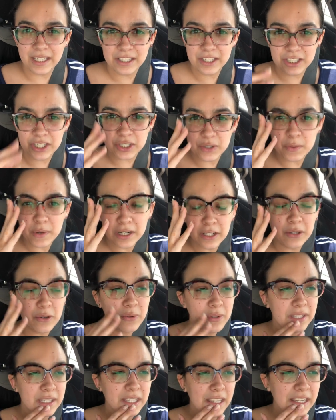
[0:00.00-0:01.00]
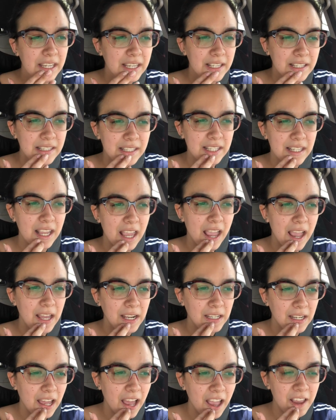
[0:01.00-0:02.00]
it's just one of those things.
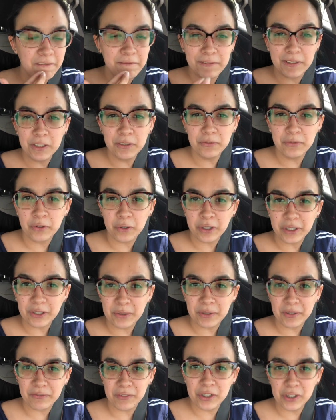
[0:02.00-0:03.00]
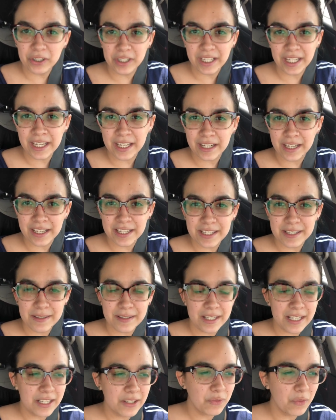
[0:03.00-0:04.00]
And I feel for you if your kid
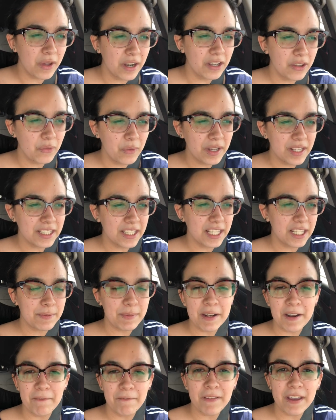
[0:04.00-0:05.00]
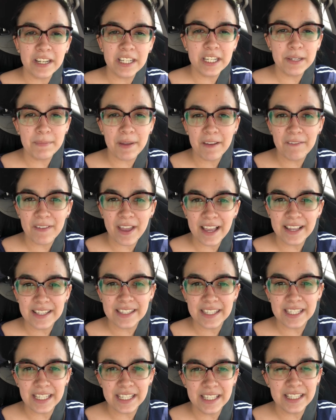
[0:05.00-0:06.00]
is, is one of the ones that's been affected by
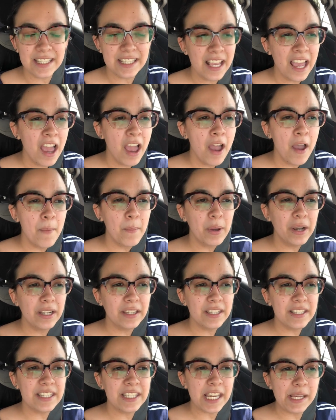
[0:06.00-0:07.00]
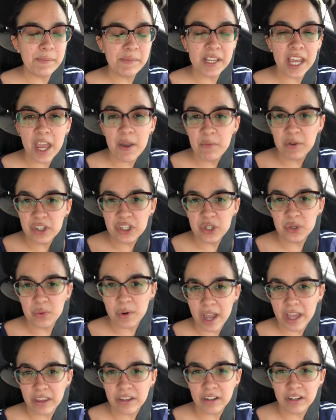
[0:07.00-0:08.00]
vaccines. But at the same time, would you
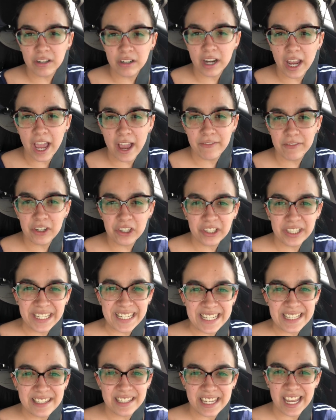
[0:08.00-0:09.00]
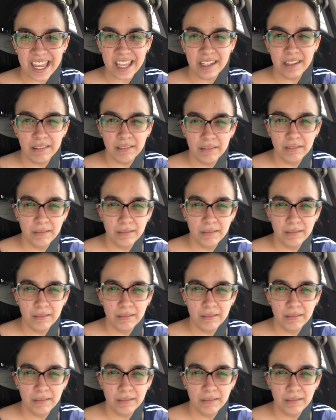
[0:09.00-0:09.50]
rather have your kid dead?